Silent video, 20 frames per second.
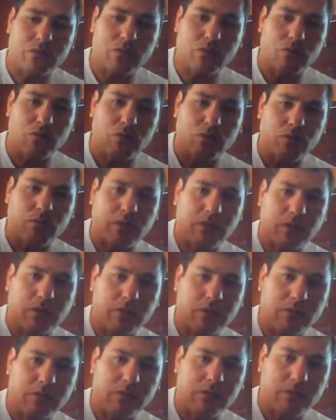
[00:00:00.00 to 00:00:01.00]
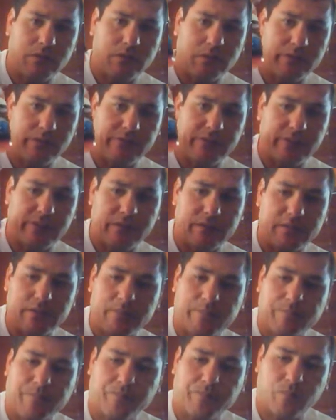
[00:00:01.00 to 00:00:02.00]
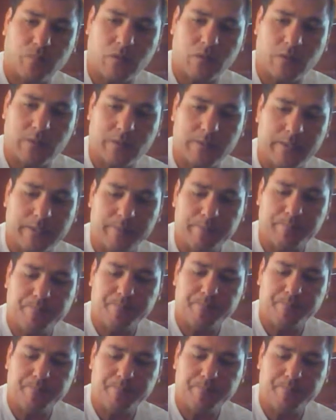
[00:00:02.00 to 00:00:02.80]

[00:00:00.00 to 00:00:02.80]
a whole bottle of this. Okay,